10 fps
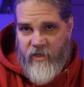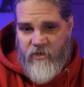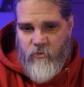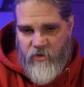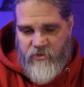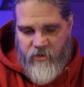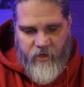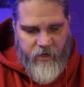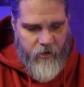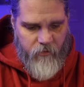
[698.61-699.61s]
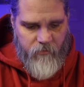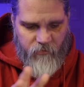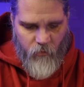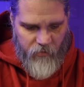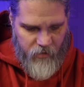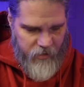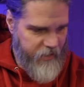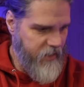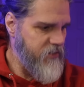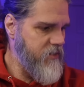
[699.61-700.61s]
that's where it's going to go for the
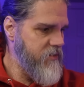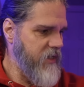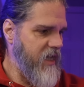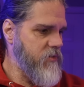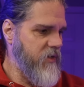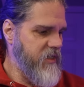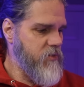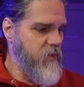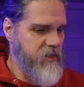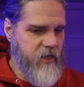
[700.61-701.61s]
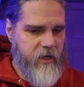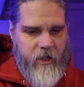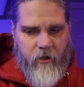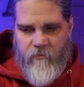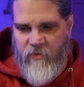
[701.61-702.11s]
lens. So that's where this one's going to go.